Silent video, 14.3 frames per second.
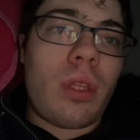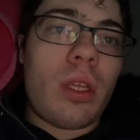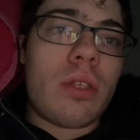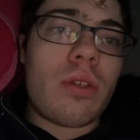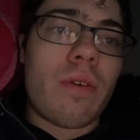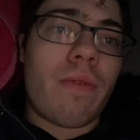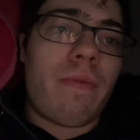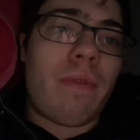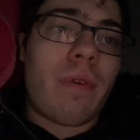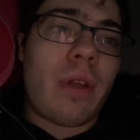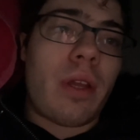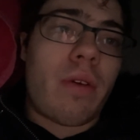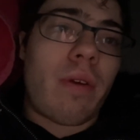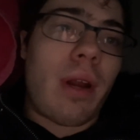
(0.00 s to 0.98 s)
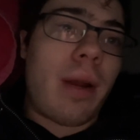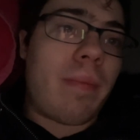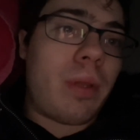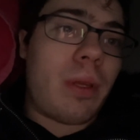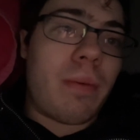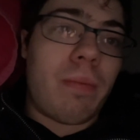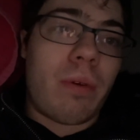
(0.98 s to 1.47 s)
So
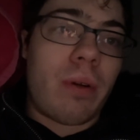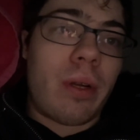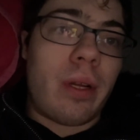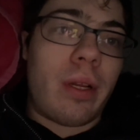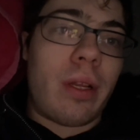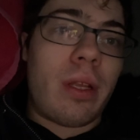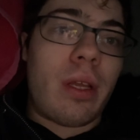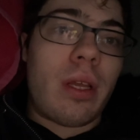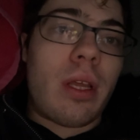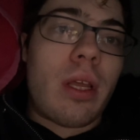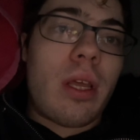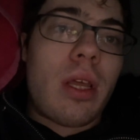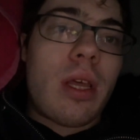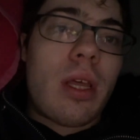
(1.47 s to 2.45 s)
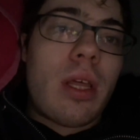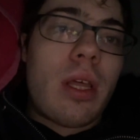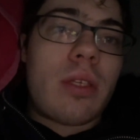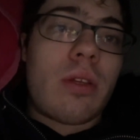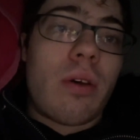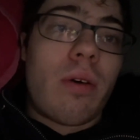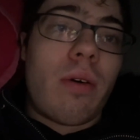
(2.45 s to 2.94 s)
incredibly important.
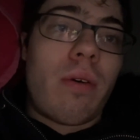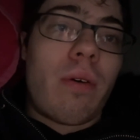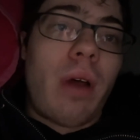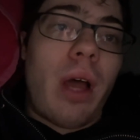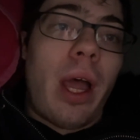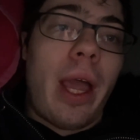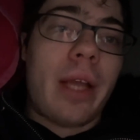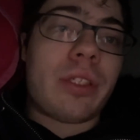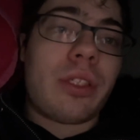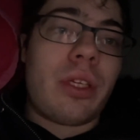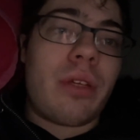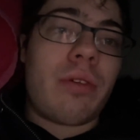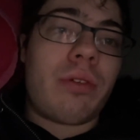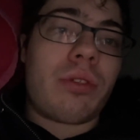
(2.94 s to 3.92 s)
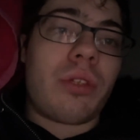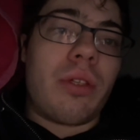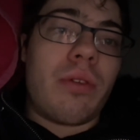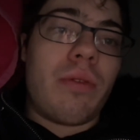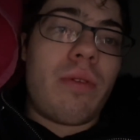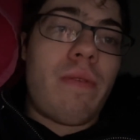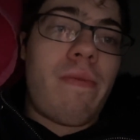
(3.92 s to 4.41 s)
So I actually usually
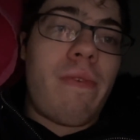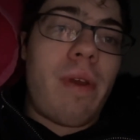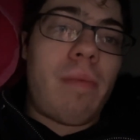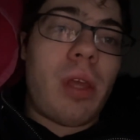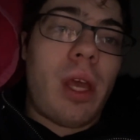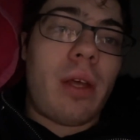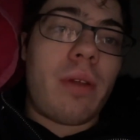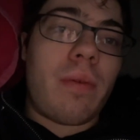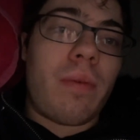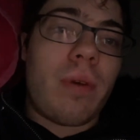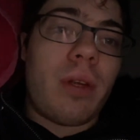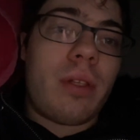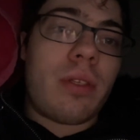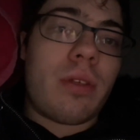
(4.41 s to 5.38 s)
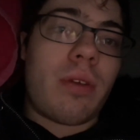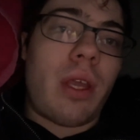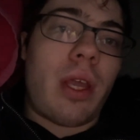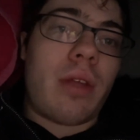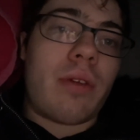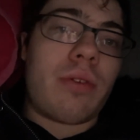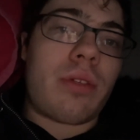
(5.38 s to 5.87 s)
do the Family Island one. So
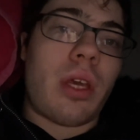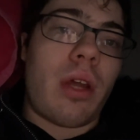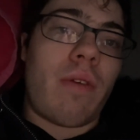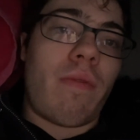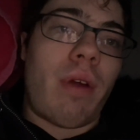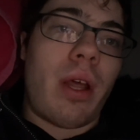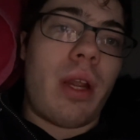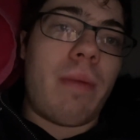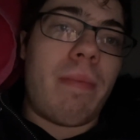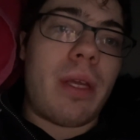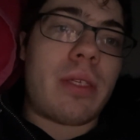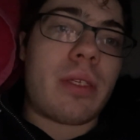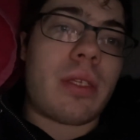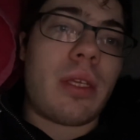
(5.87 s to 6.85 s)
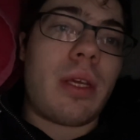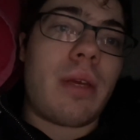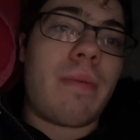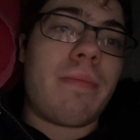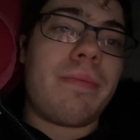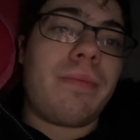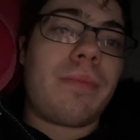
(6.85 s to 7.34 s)
yeah, you just got to run it basically,
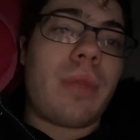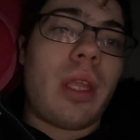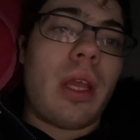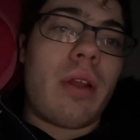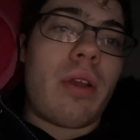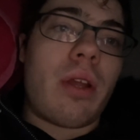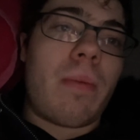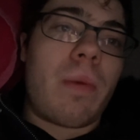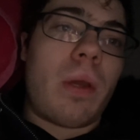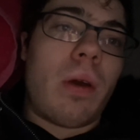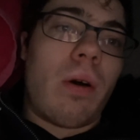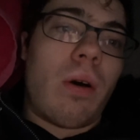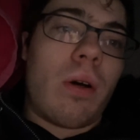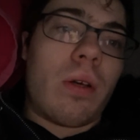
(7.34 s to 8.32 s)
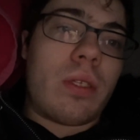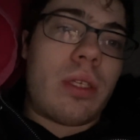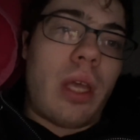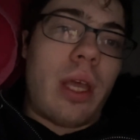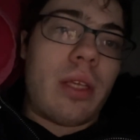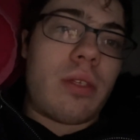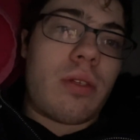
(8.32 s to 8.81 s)
and you're going to be all
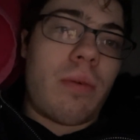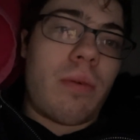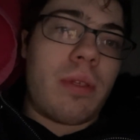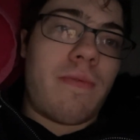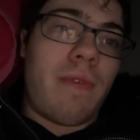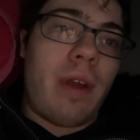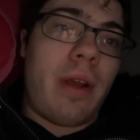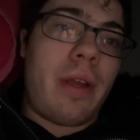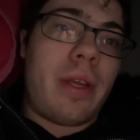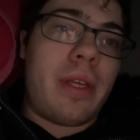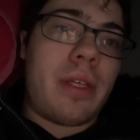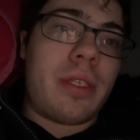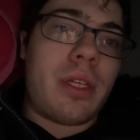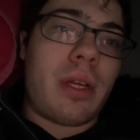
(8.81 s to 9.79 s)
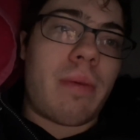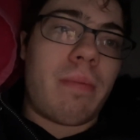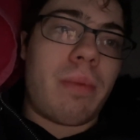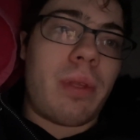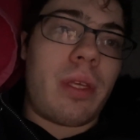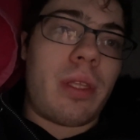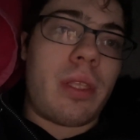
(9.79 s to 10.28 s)
set. So it's very easy to
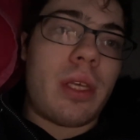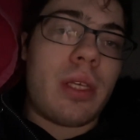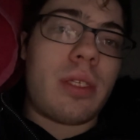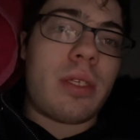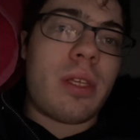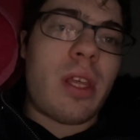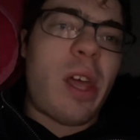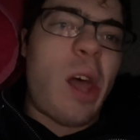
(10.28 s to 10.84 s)
complete this.